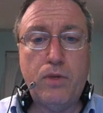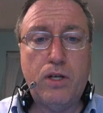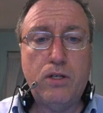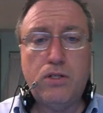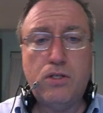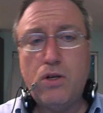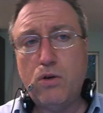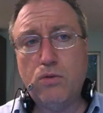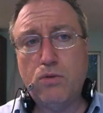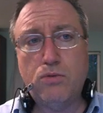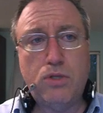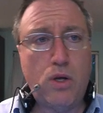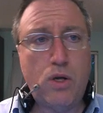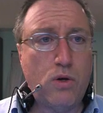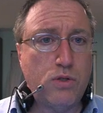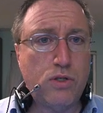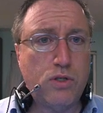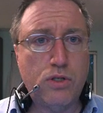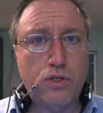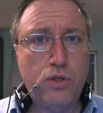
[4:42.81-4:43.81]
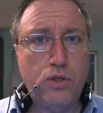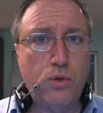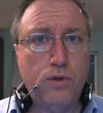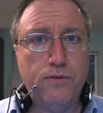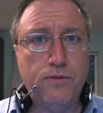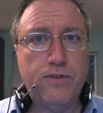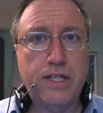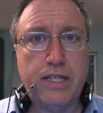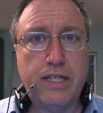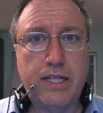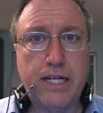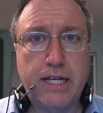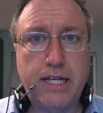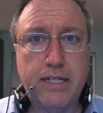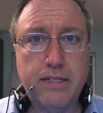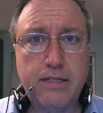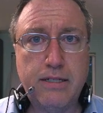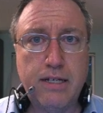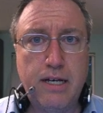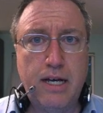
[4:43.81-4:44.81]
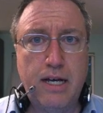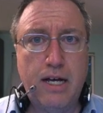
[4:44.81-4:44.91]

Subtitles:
So those are two of the things.